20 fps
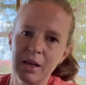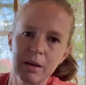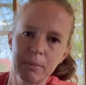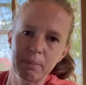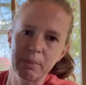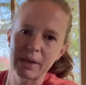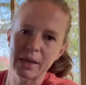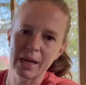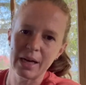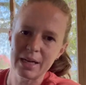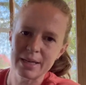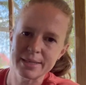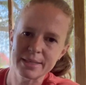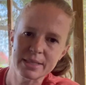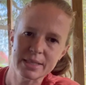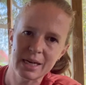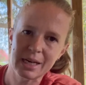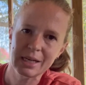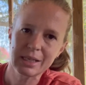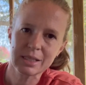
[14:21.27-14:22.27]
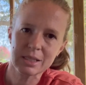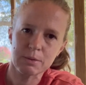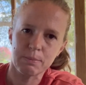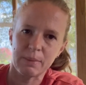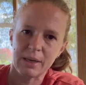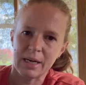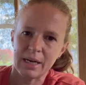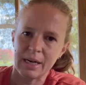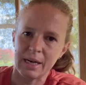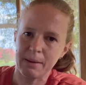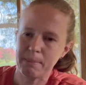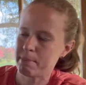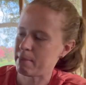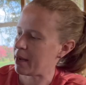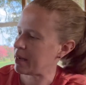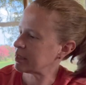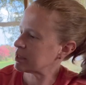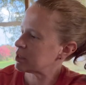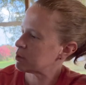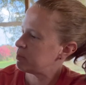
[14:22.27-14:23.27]
But guys, that is my
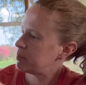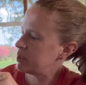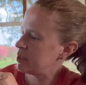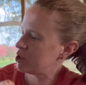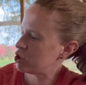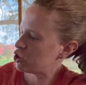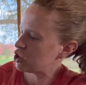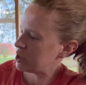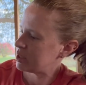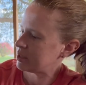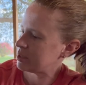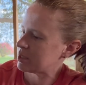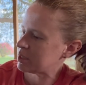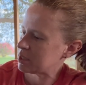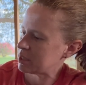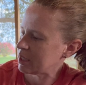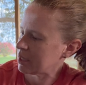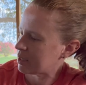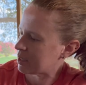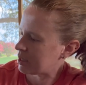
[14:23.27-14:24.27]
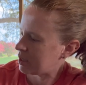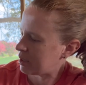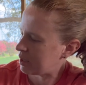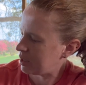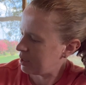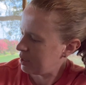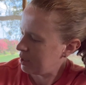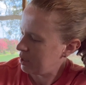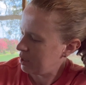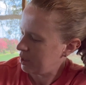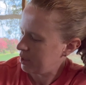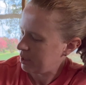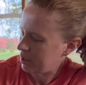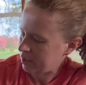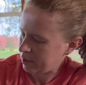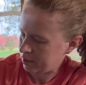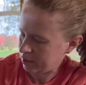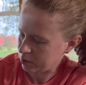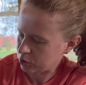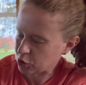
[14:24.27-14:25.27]
Maxpedition Sitka.
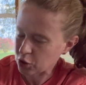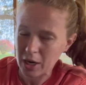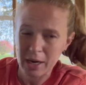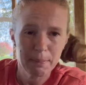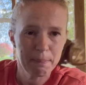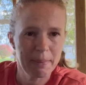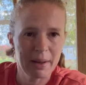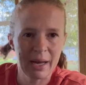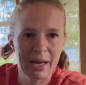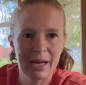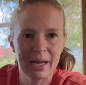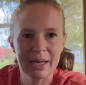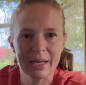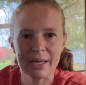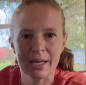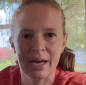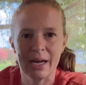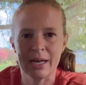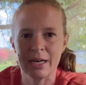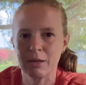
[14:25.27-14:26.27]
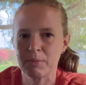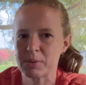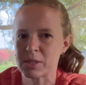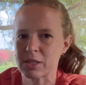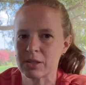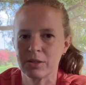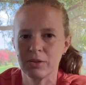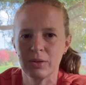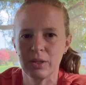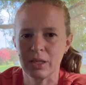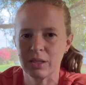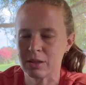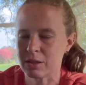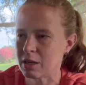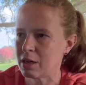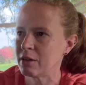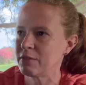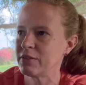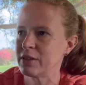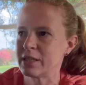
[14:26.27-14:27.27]
Uh, great bag, I absolutely
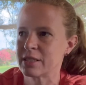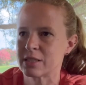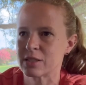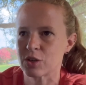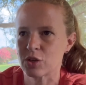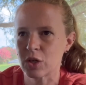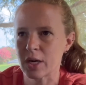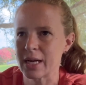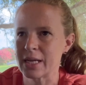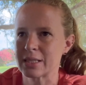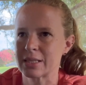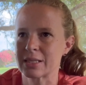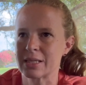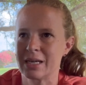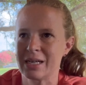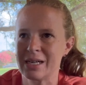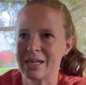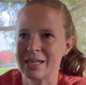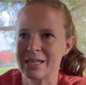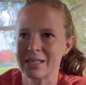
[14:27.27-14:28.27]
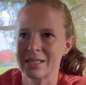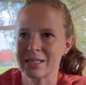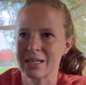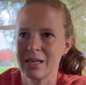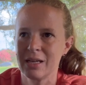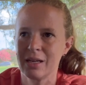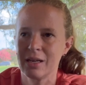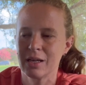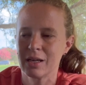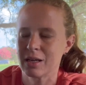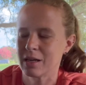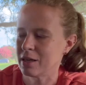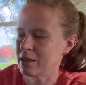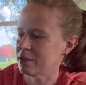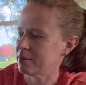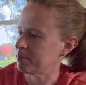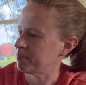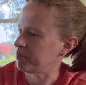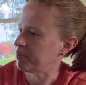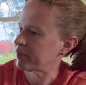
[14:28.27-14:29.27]
love it. It's a great size.
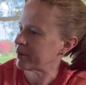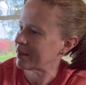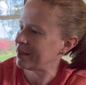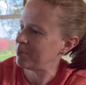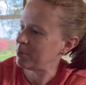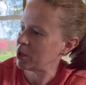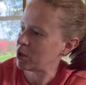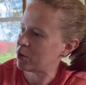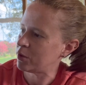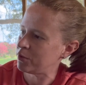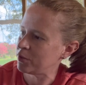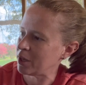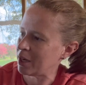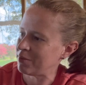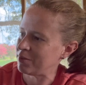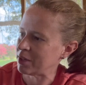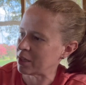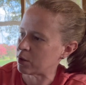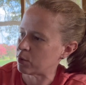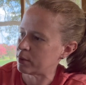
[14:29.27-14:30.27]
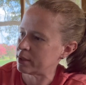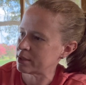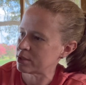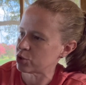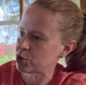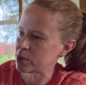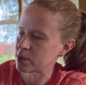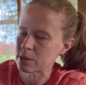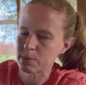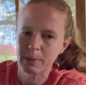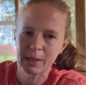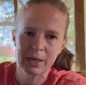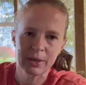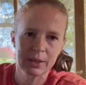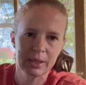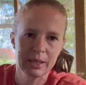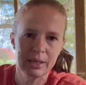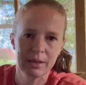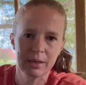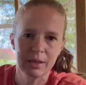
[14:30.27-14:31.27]
Um, let me know if you have any questions about
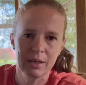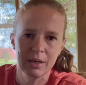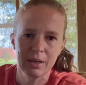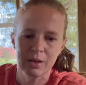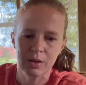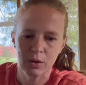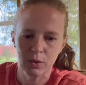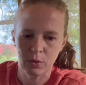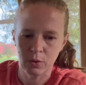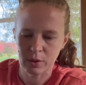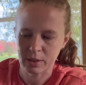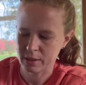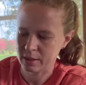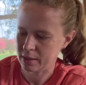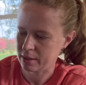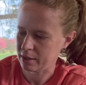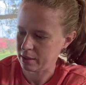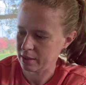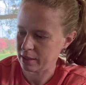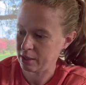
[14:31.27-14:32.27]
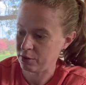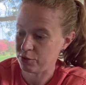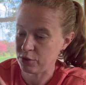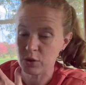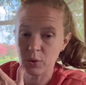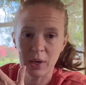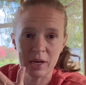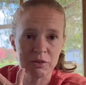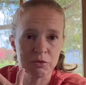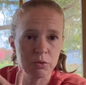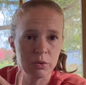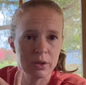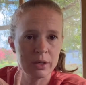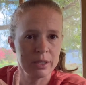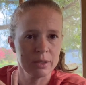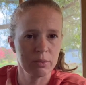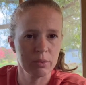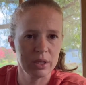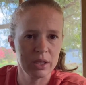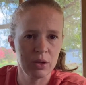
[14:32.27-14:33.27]
it or uh, if you have
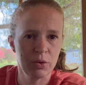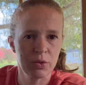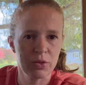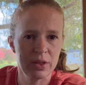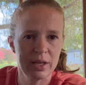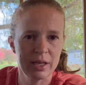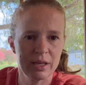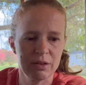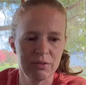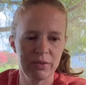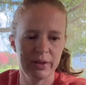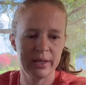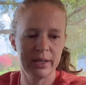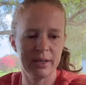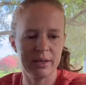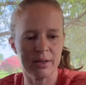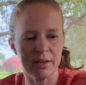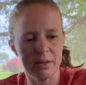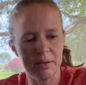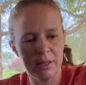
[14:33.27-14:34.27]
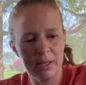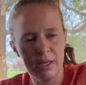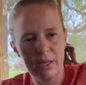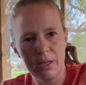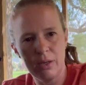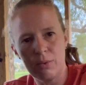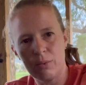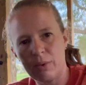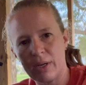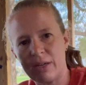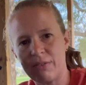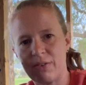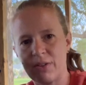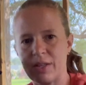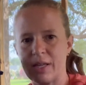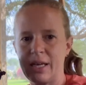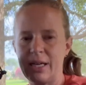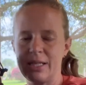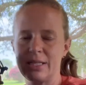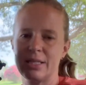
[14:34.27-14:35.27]
one, what you think of it, or whatever the
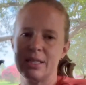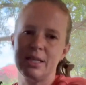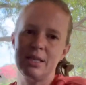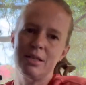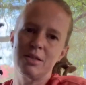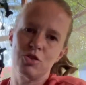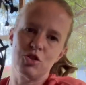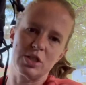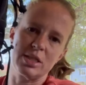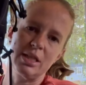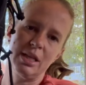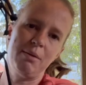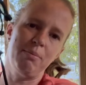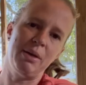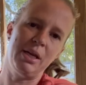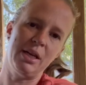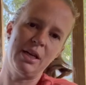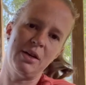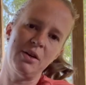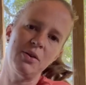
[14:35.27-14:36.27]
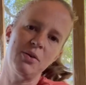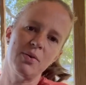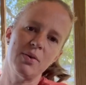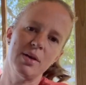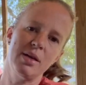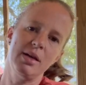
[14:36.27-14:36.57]
case is, just let me know.